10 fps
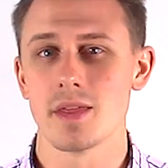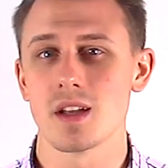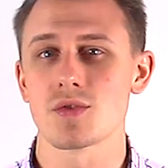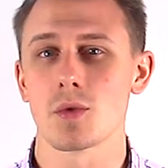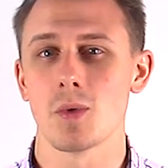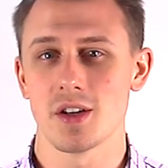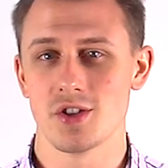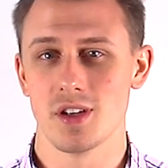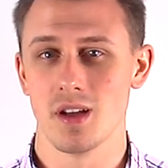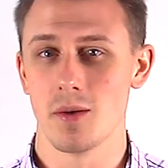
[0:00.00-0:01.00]
Thanks for
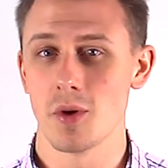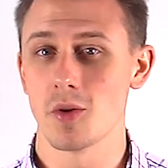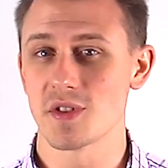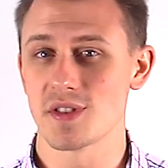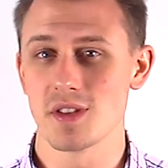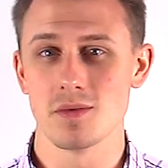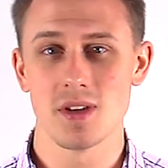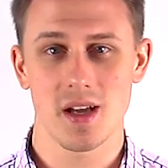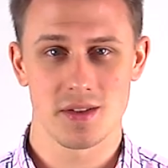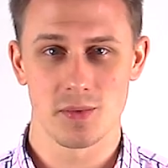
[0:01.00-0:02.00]
watching, and we hope to see you
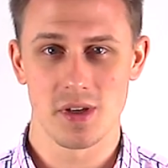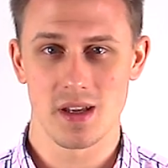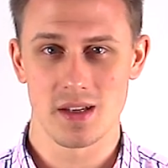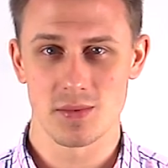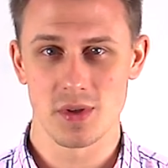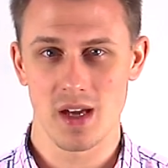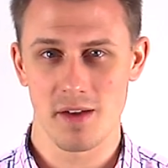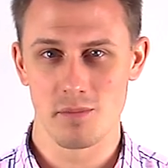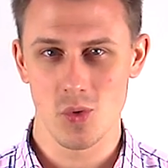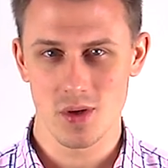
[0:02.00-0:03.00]
next week as we
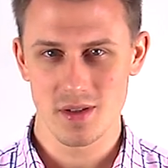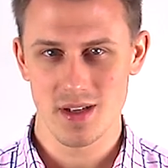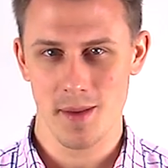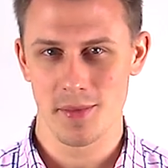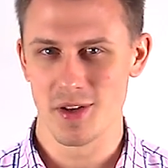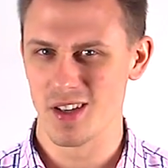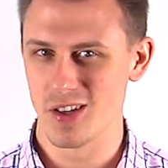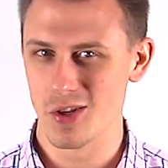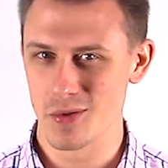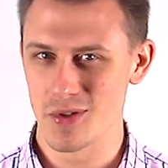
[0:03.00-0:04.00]
dive more in depth into
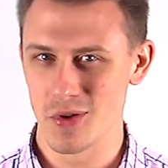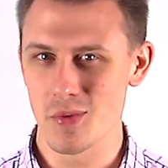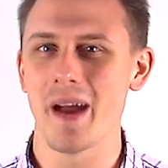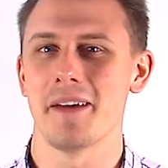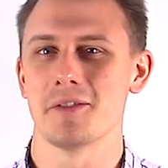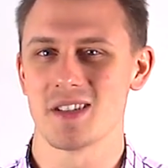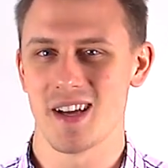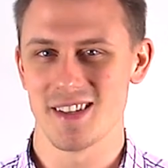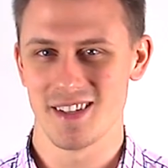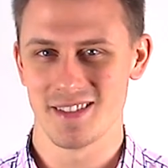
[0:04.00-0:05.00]
YouTube
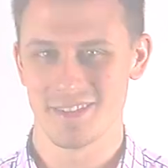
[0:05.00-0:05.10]
advertising.